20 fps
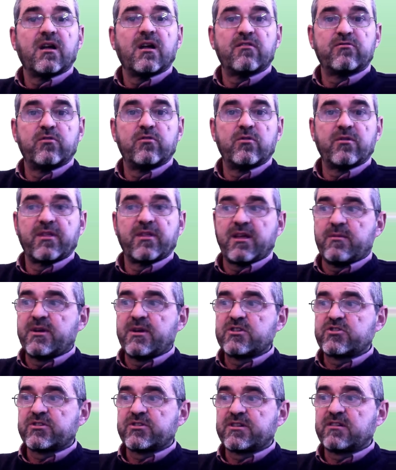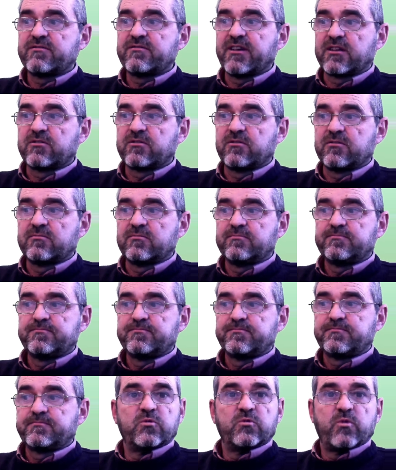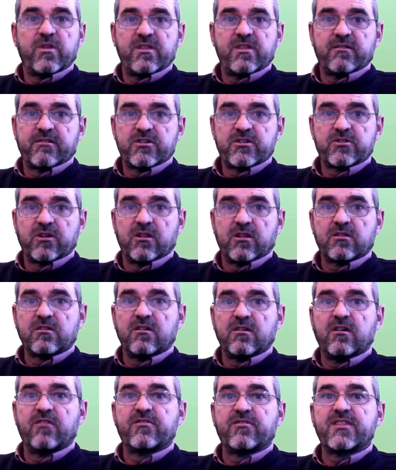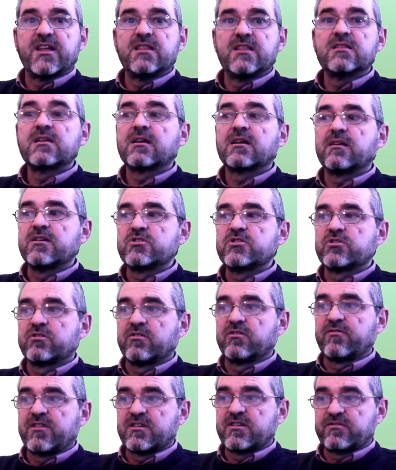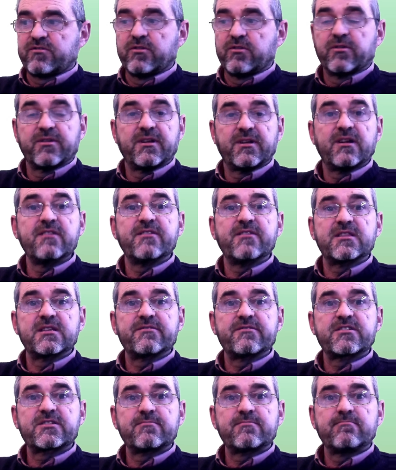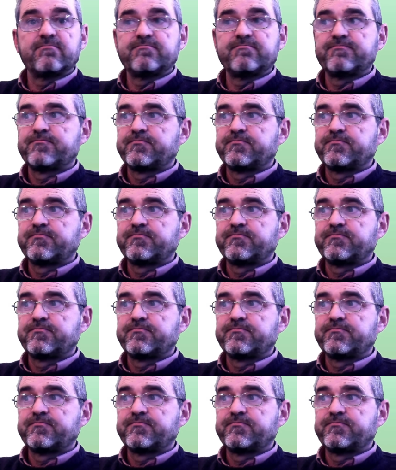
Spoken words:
a four-dimensional vector, with the result of the integration of these four derivatives.